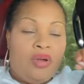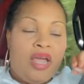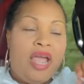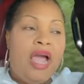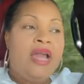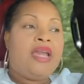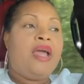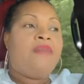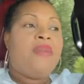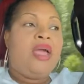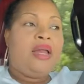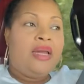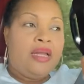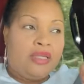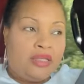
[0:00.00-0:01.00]
to hear
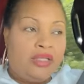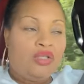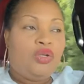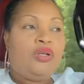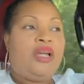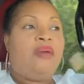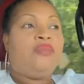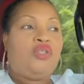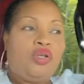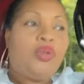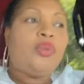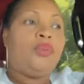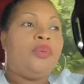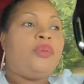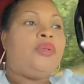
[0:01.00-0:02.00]
them and listen to them
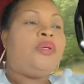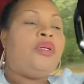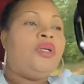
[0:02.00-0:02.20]
too.